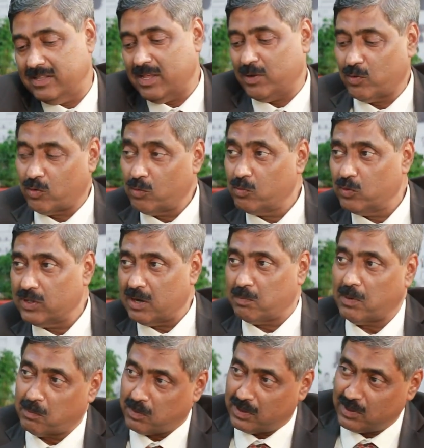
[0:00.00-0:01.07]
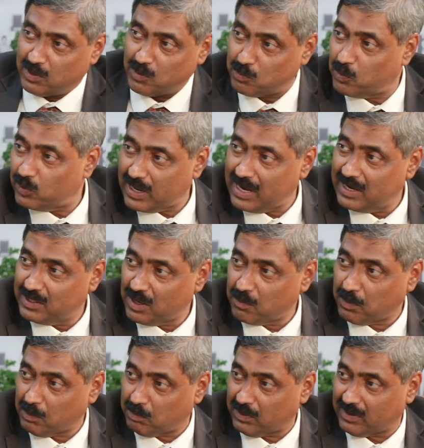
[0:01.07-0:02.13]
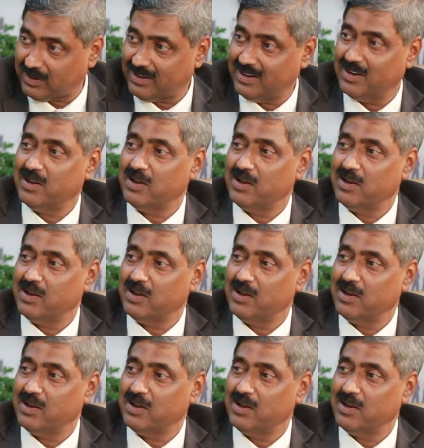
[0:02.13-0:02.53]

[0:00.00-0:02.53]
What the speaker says: then you remove that paper, then you put another paper.